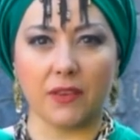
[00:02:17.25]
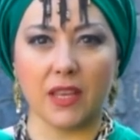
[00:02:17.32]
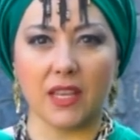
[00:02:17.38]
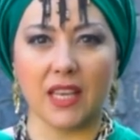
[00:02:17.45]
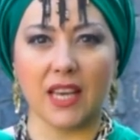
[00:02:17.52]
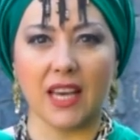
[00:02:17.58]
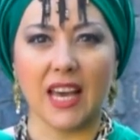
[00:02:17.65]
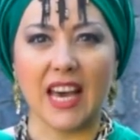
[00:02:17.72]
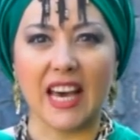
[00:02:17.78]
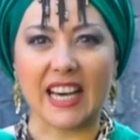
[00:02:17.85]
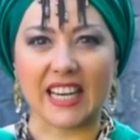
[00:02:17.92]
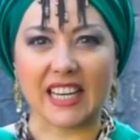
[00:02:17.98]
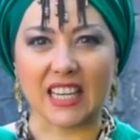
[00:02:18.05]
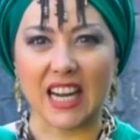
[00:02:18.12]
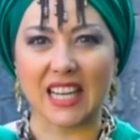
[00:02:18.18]
can
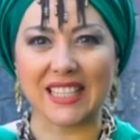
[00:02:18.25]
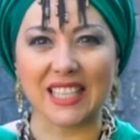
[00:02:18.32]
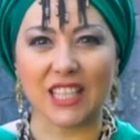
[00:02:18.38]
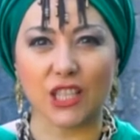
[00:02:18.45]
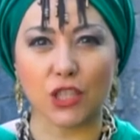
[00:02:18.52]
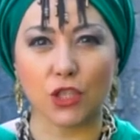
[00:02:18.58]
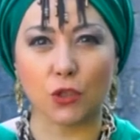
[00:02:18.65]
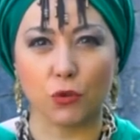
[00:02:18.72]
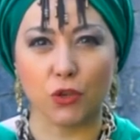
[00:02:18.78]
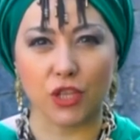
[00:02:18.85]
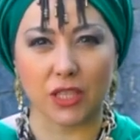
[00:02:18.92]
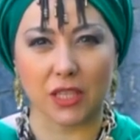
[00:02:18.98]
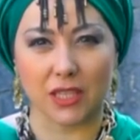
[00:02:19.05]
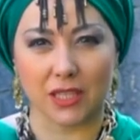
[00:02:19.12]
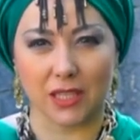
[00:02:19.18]
penetrate this
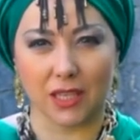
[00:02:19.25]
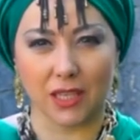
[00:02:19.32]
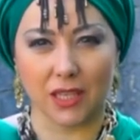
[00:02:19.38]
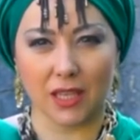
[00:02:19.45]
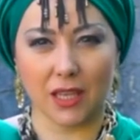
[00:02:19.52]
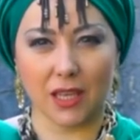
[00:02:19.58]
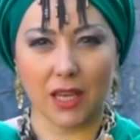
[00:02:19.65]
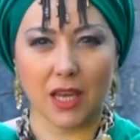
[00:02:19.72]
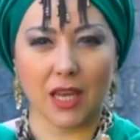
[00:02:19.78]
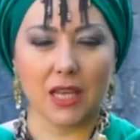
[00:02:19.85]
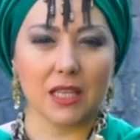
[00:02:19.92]
energy whole.